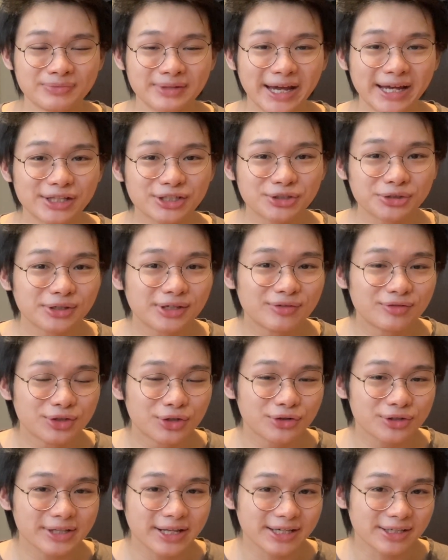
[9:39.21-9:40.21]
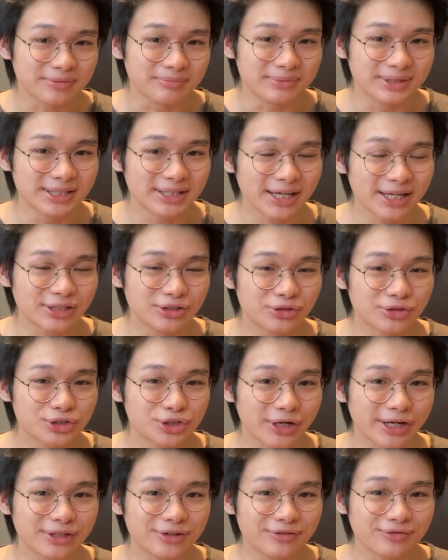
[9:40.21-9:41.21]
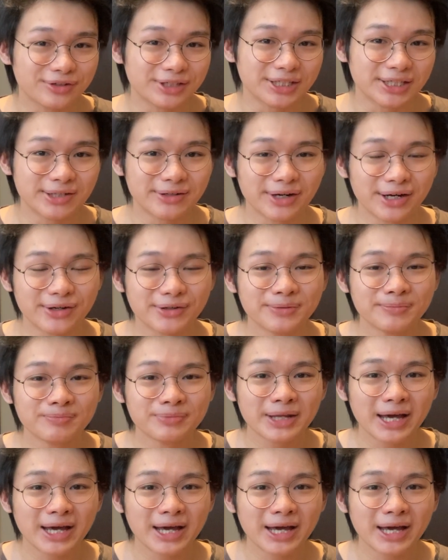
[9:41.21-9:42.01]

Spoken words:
And so if you're like me and you're trying to figure out